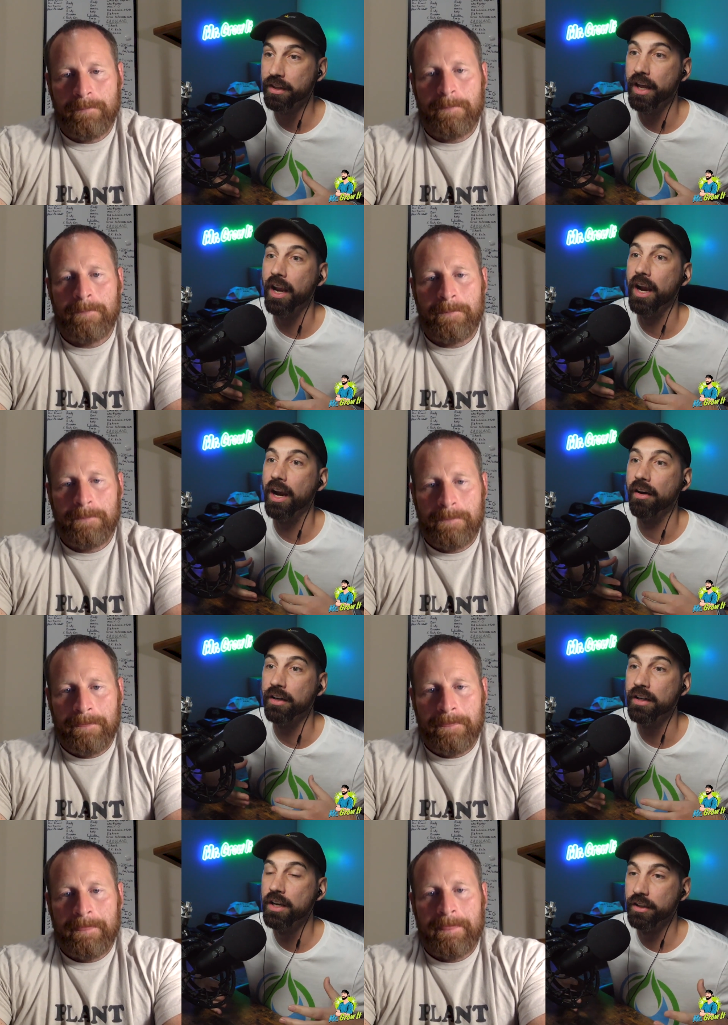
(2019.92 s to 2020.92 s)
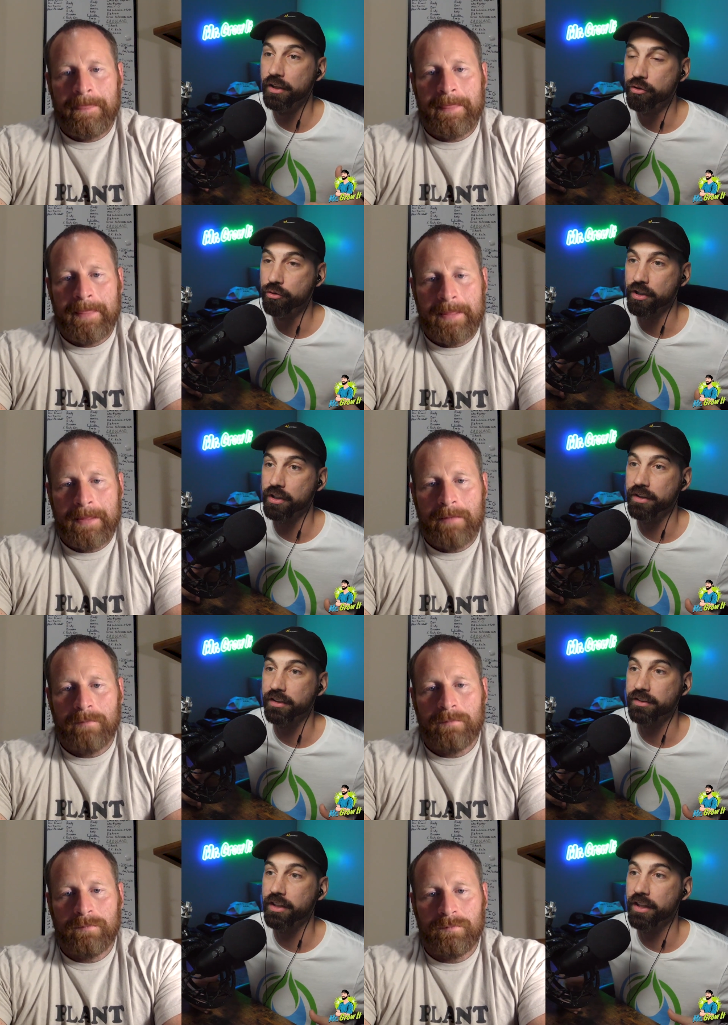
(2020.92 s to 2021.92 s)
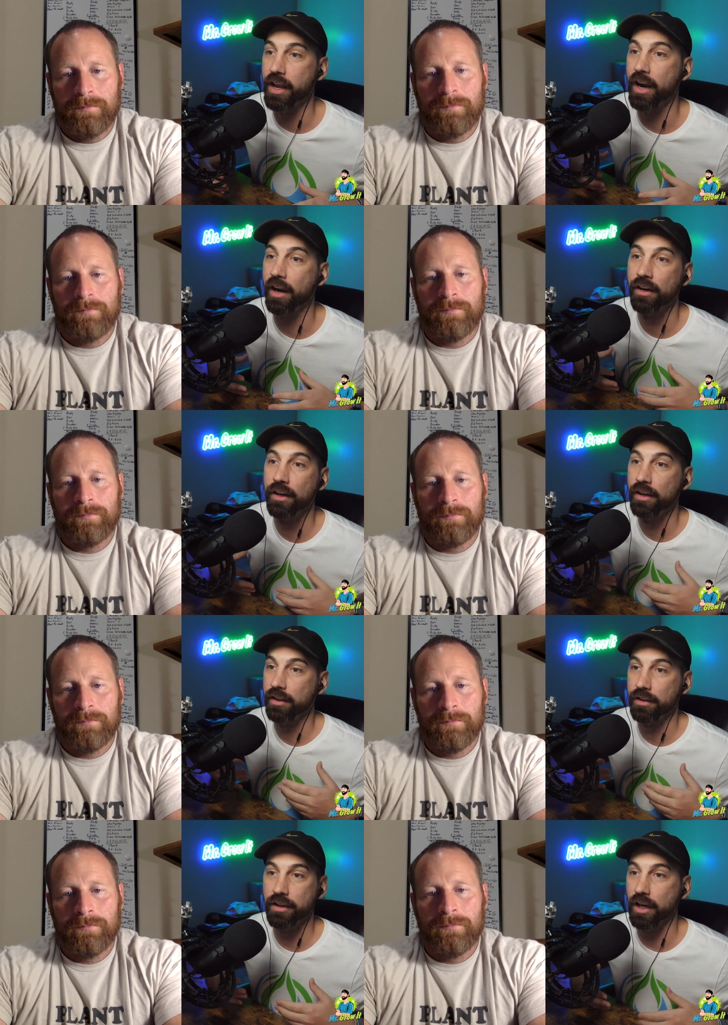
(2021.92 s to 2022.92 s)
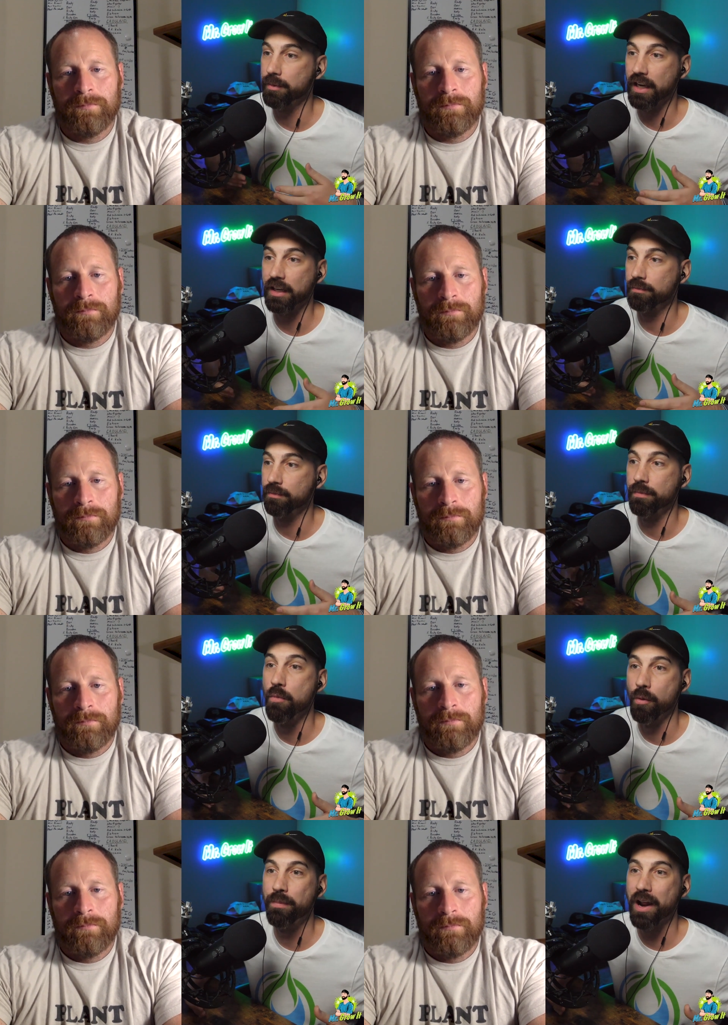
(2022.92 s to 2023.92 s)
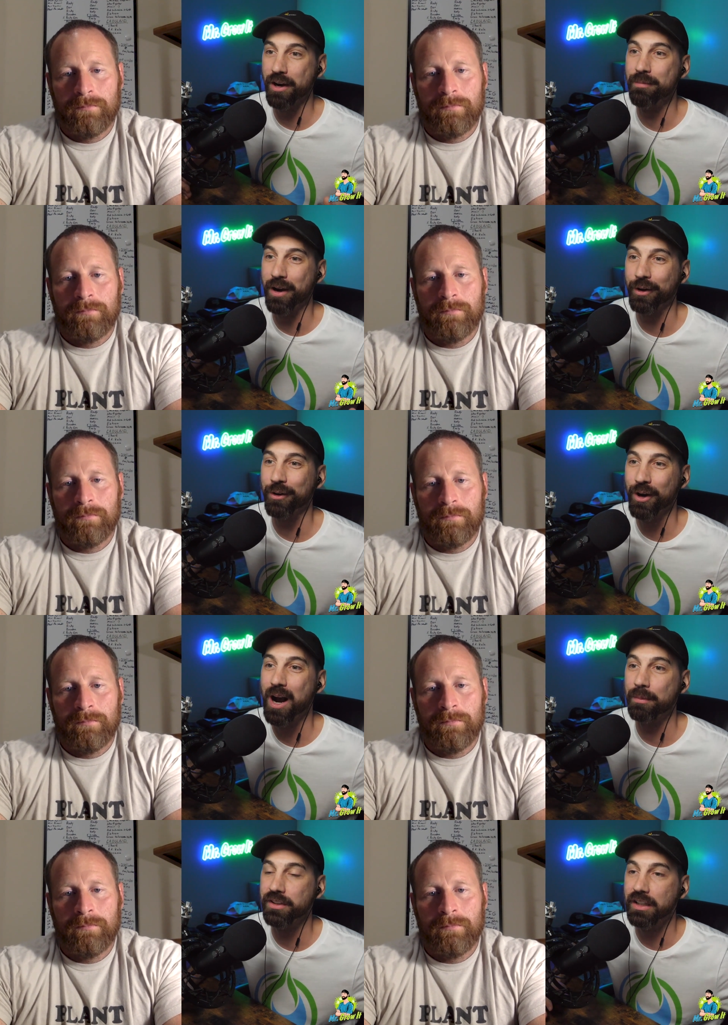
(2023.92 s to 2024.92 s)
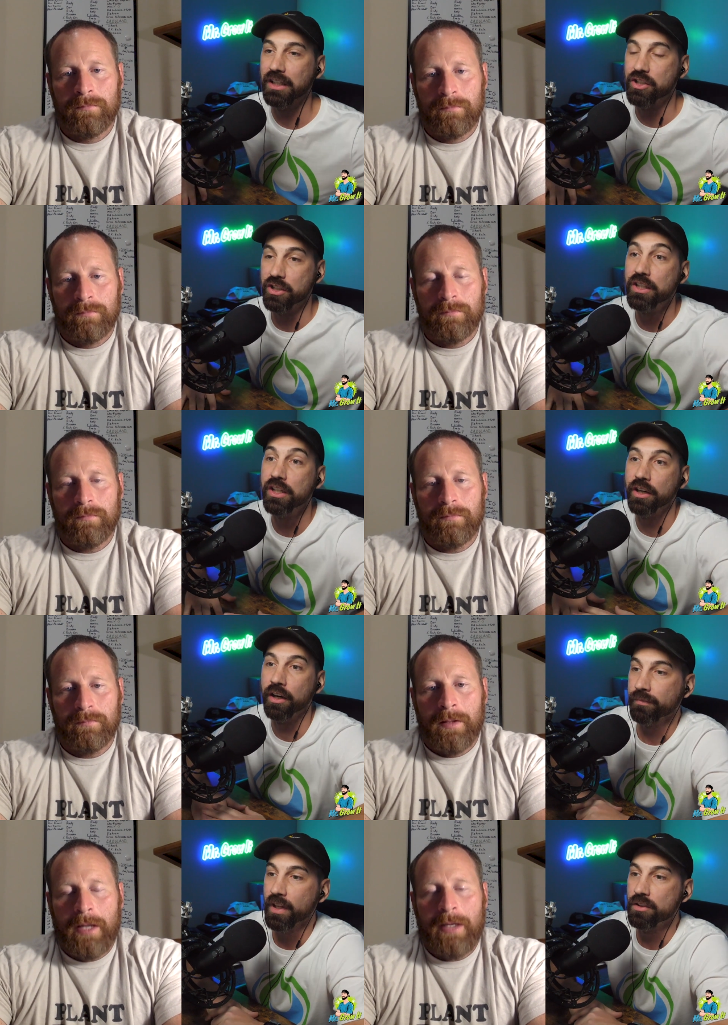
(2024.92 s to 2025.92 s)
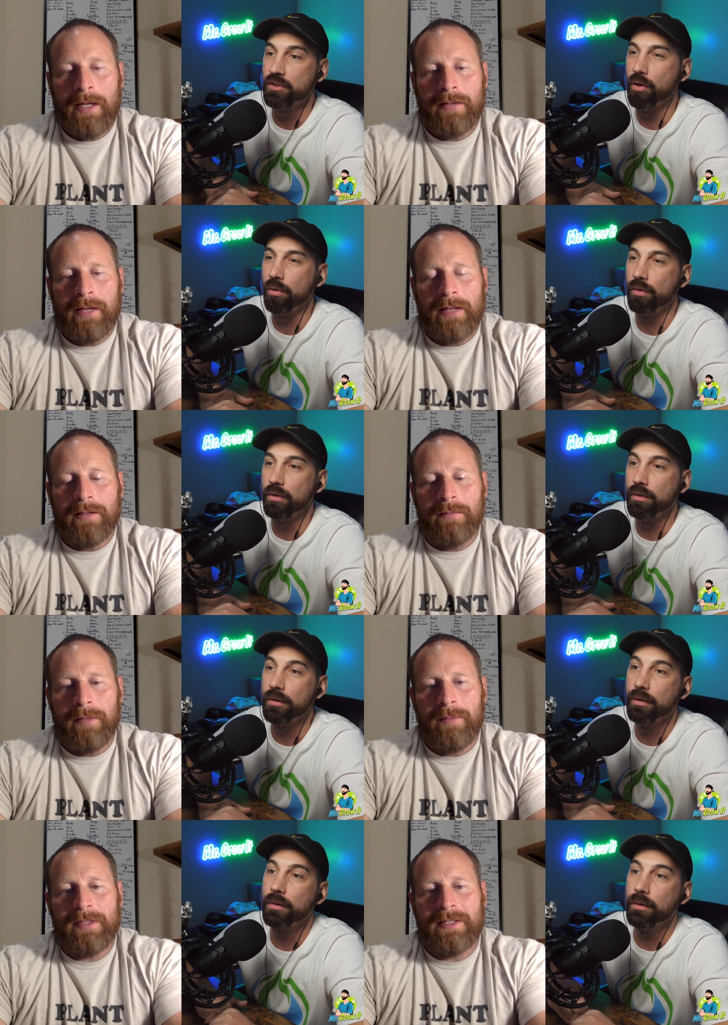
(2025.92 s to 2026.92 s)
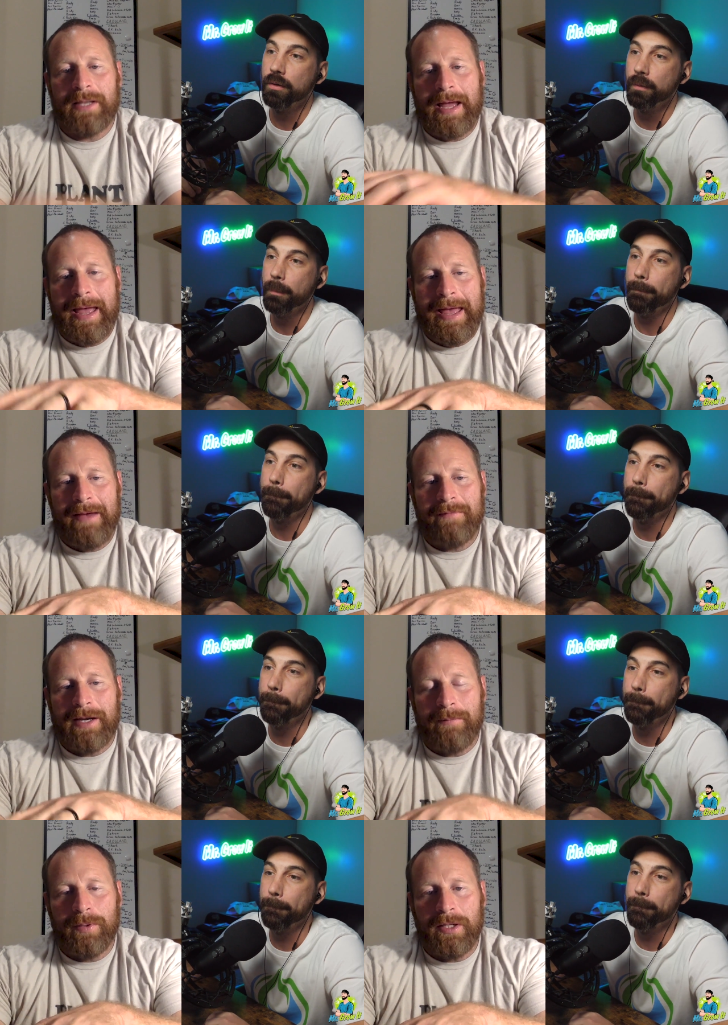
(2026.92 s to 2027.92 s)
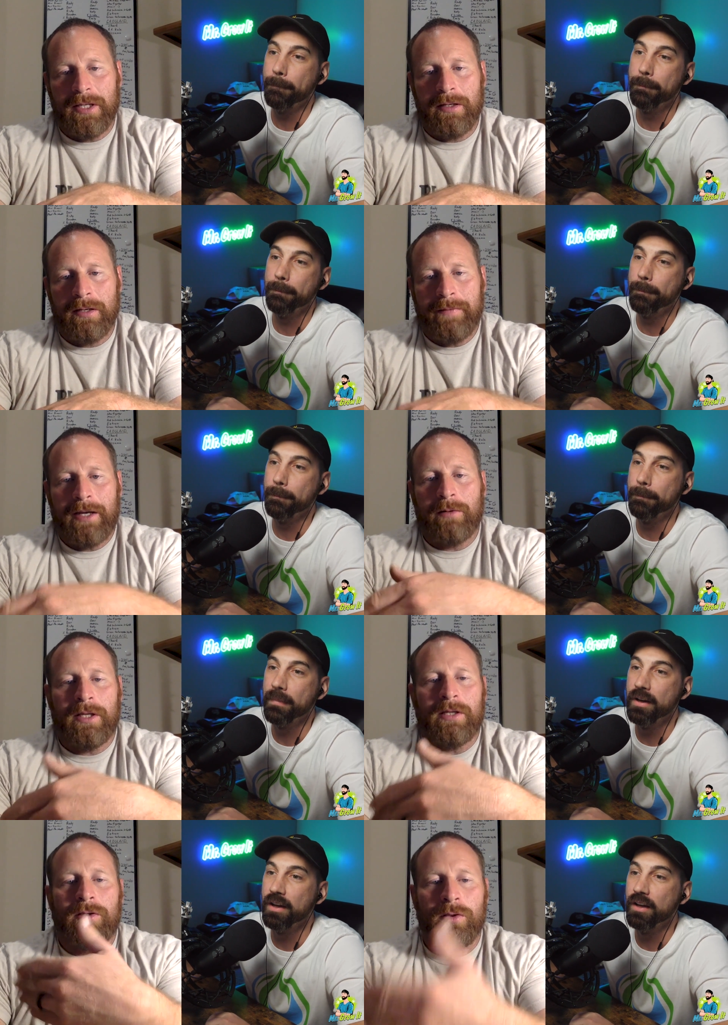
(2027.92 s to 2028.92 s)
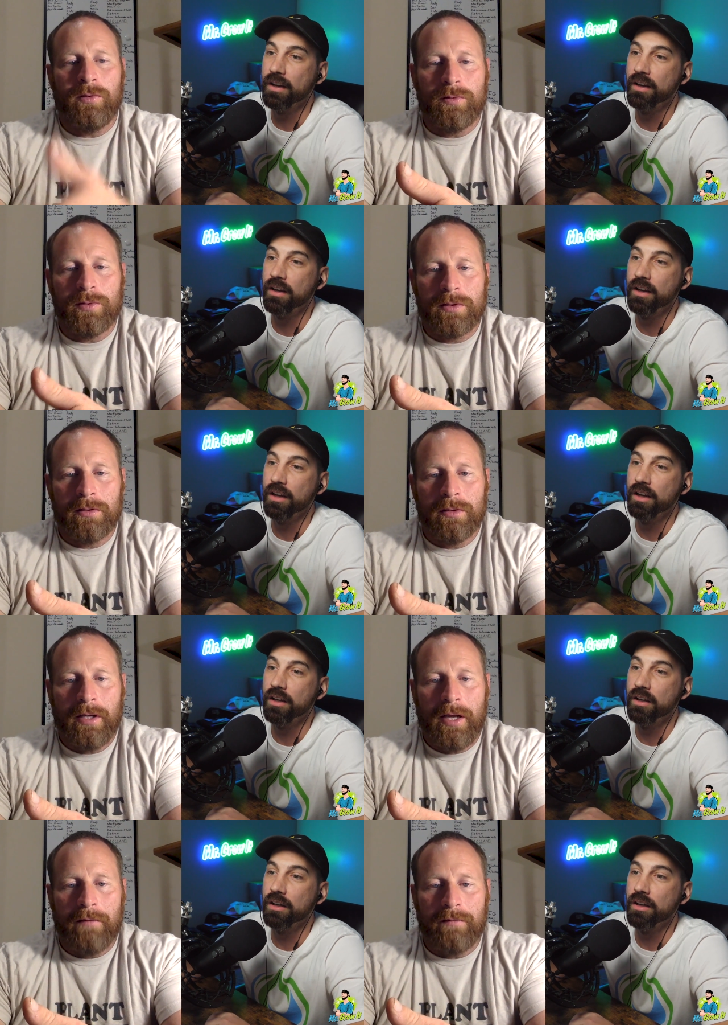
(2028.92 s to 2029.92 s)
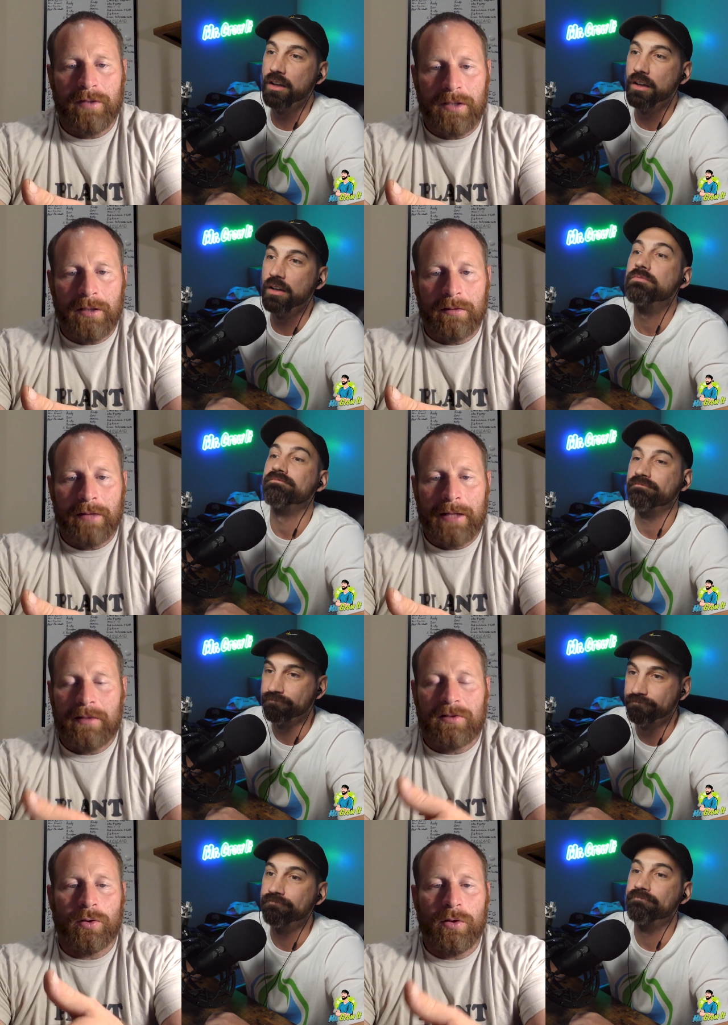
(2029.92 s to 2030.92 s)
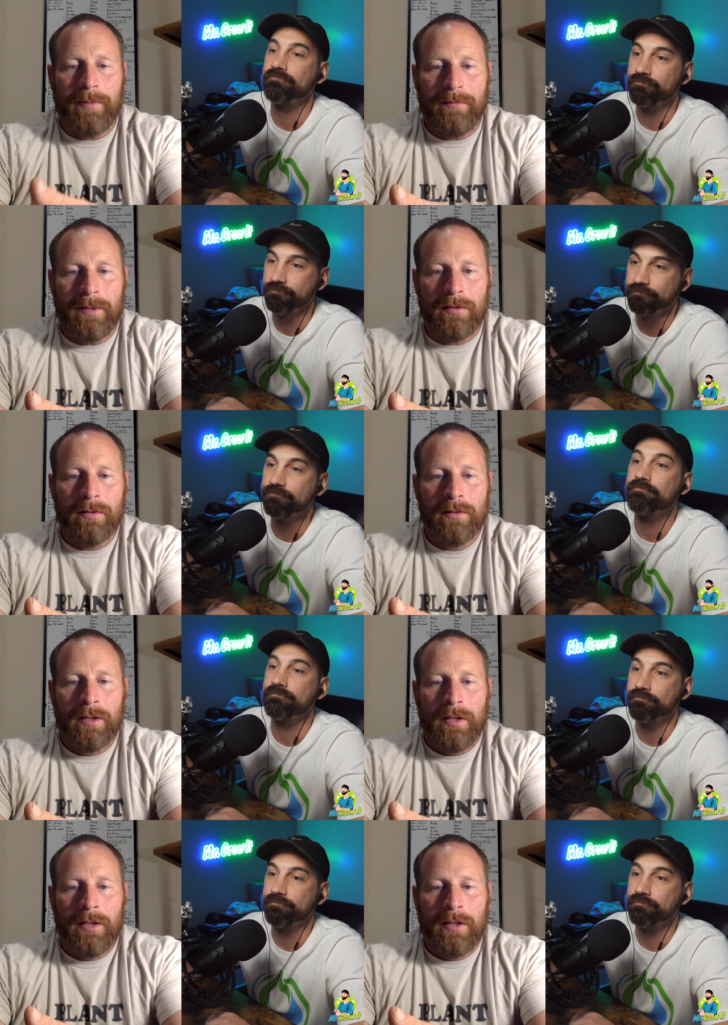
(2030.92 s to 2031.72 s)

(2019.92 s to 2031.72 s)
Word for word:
Speaker 1: in there and the nutrition that's in there, you got to be getting more, better and better crops each year.
Speaker 2: And, and, the, and the limits that I have that I put in, they don't get used every year. Like the soybean meal,